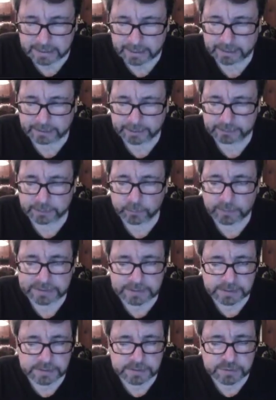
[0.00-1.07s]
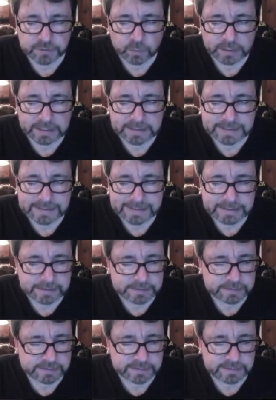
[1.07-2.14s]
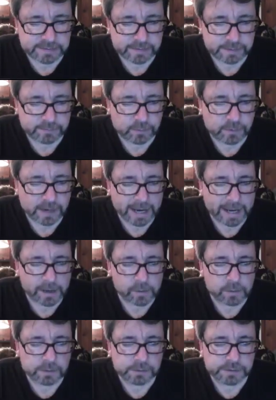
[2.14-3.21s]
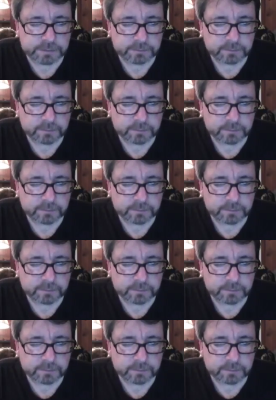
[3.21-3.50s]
And we did squeeze in several hours